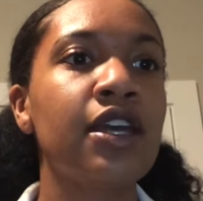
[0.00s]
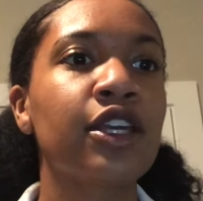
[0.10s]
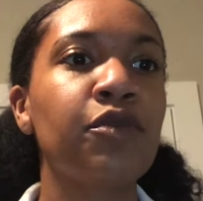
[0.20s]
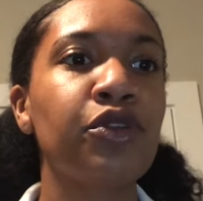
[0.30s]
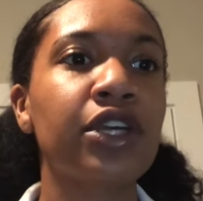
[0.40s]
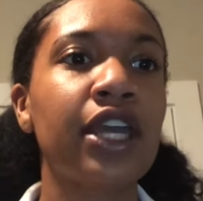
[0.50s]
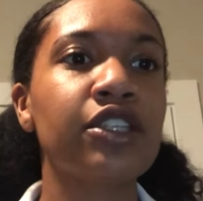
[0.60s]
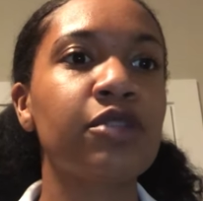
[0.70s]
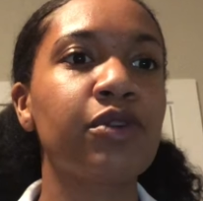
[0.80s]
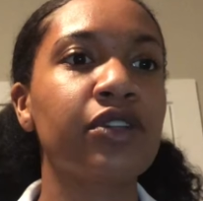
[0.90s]

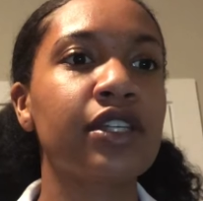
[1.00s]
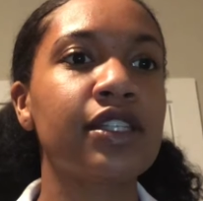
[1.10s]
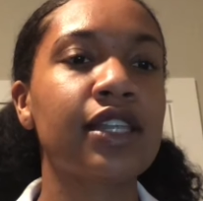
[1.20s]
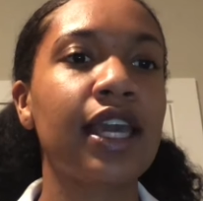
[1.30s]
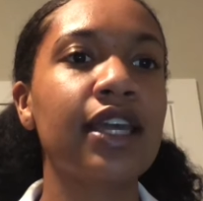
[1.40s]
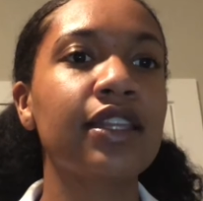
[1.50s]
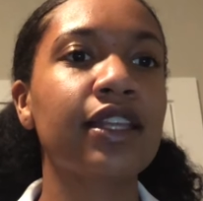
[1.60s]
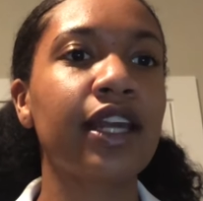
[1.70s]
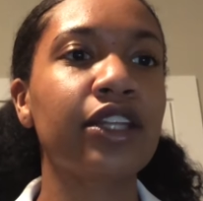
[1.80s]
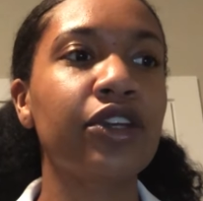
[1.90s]
communication abilities and the
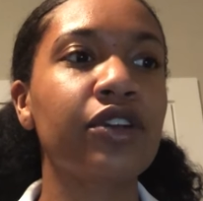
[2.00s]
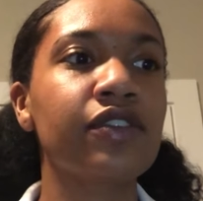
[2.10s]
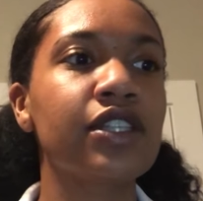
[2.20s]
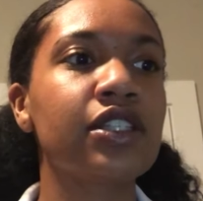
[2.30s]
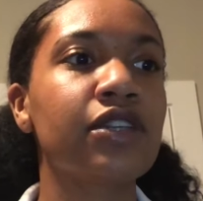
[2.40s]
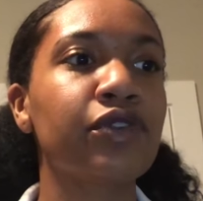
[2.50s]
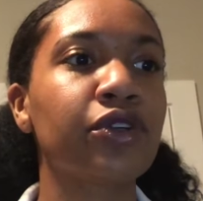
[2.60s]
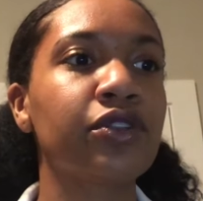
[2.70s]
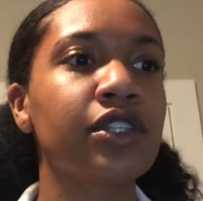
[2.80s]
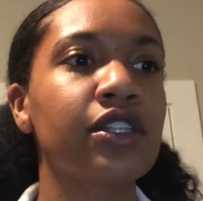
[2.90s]
likelihood of these
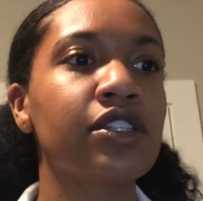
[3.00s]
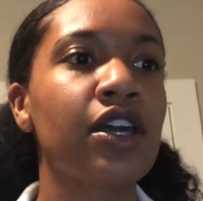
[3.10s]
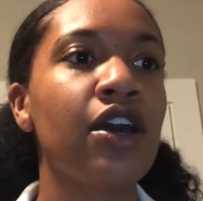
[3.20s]
difficulties